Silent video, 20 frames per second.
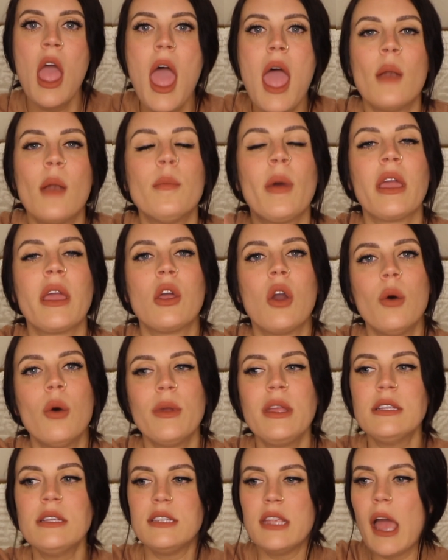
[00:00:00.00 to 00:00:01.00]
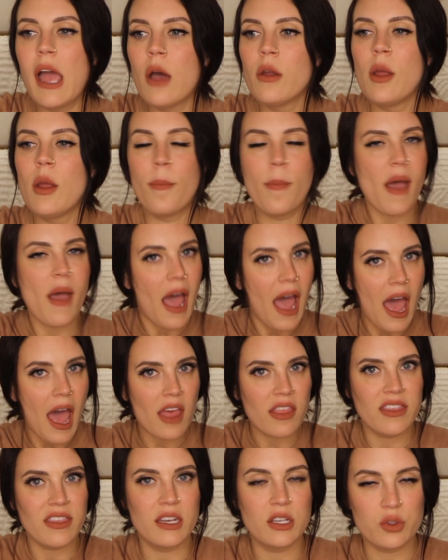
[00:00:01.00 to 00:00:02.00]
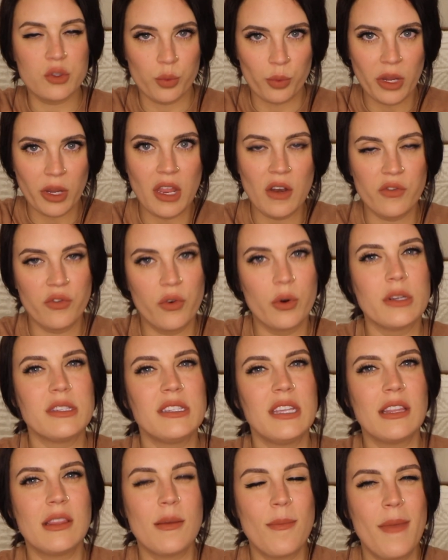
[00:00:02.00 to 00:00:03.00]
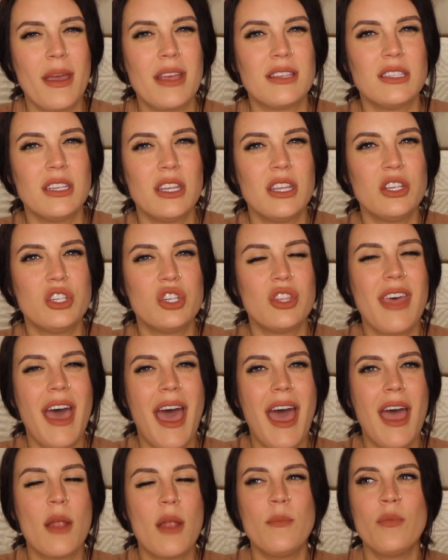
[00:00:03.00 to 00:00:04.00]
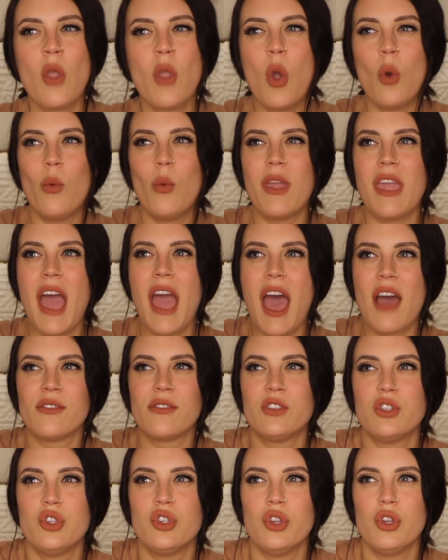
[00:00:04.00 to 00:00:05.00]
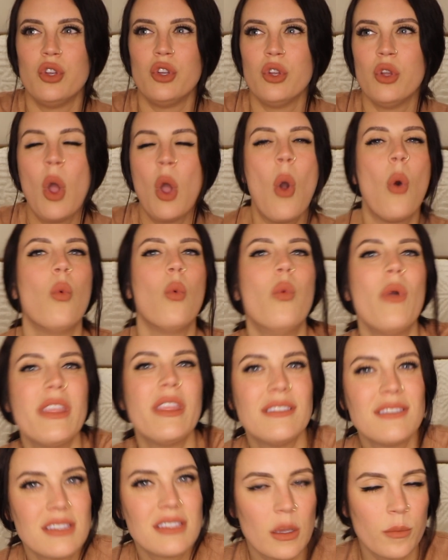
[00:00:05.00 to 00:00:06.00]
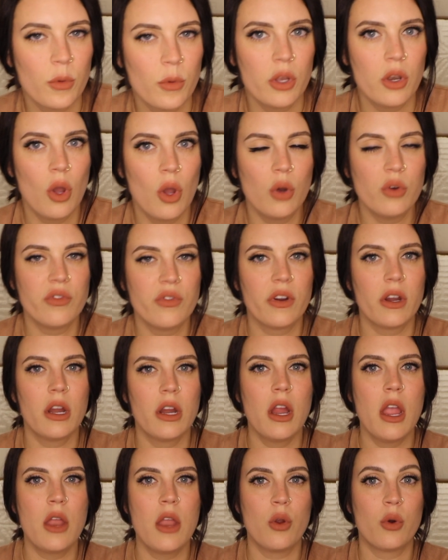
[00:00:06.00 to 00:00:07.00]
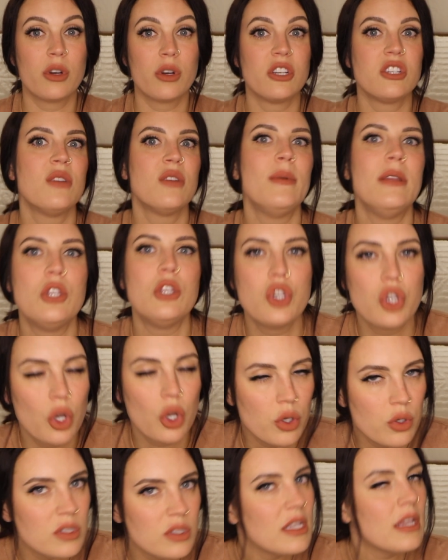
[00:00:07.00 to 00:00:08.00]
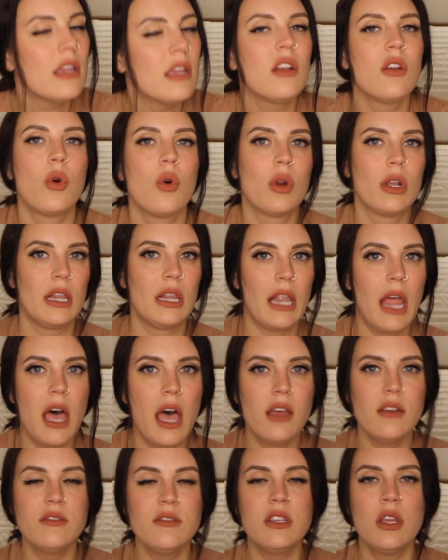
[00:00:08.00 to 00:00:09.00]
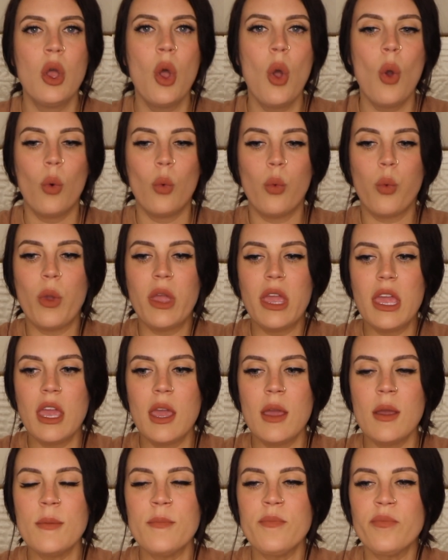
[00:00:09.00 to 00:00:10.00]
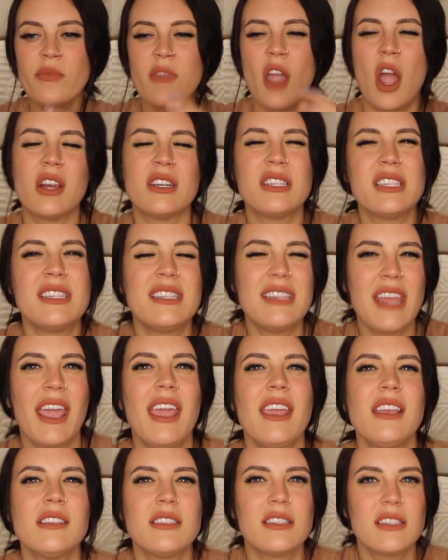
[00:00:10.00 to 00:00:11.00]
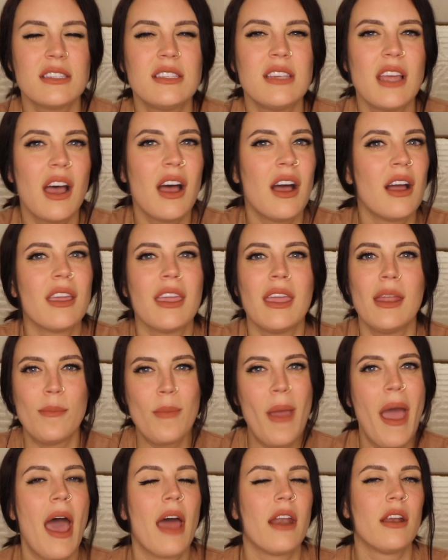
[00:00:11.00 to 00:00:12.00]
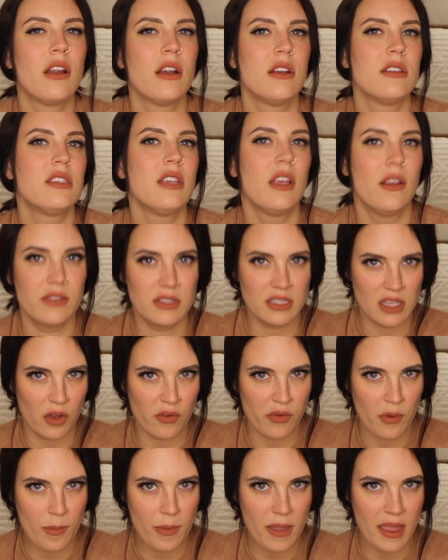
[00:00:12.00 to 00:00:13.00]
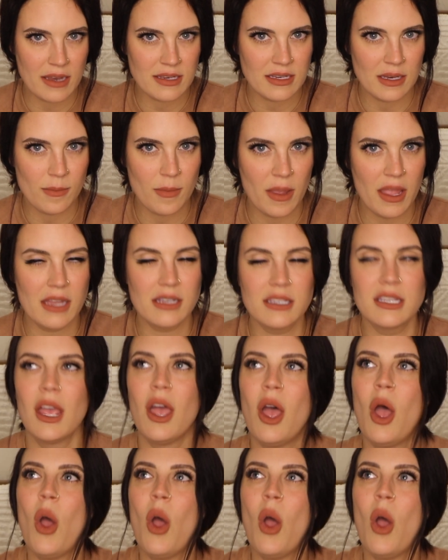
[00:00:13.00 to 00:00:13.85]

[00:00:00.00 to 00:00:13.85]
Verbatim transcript: And by going down a path that is reinforcing the message that we have to win someone over in order to be chosen or loved, we are staying stuck in patterns of self abandonment.